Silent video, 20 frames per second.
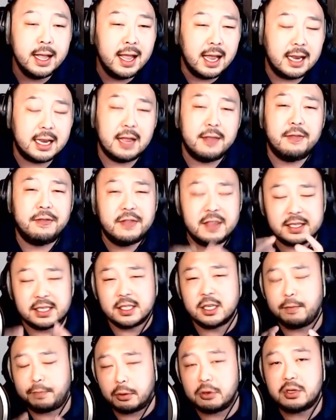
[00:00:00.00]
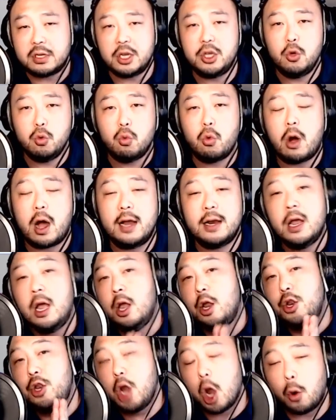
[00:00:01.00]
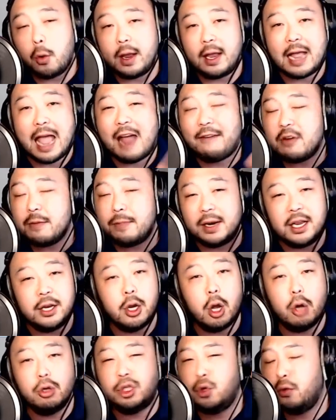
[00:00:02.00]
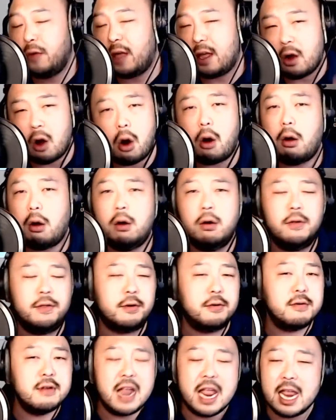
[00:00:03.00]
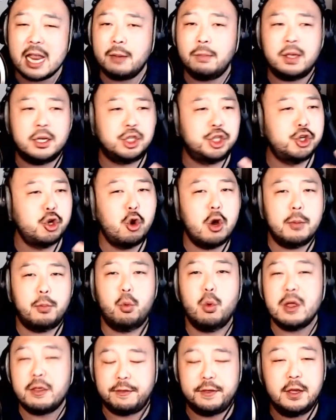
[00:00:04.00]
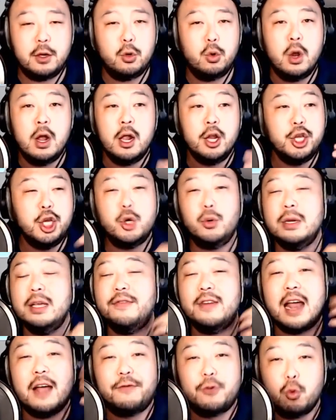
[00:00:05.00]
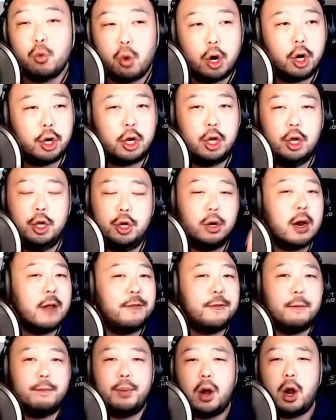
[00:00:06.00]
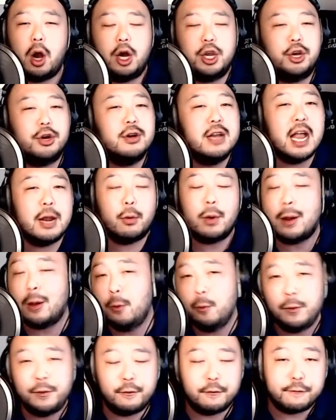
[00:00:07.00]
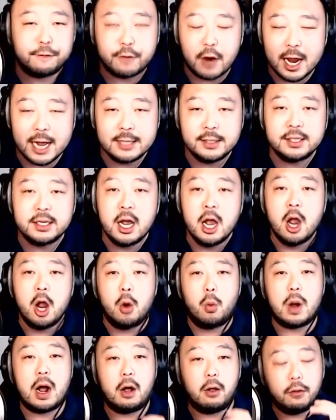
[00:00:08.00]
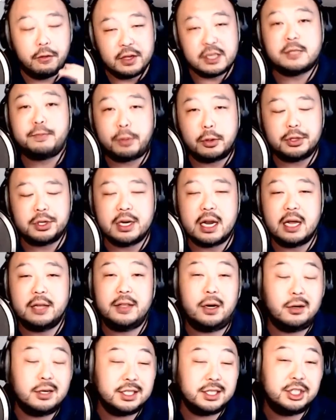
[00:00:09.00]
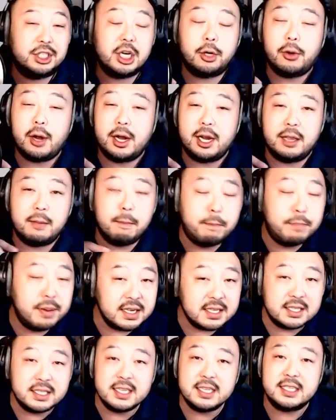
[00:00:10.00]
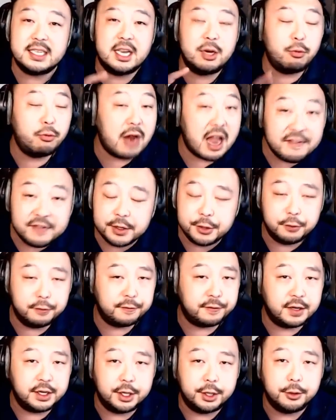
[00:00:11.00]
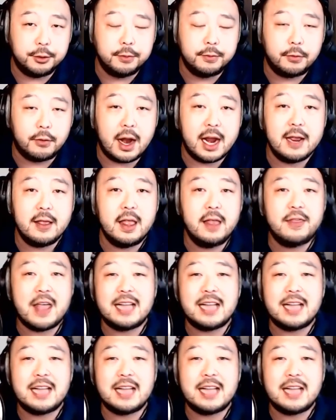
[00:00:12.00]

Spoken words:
Again, this is the person that you want knowing everybody knows who they are, their name, they show up with you. You don't even have to work. You're at the bar, you're networking with your friends, while this person out there is generating business and revenue for you, right?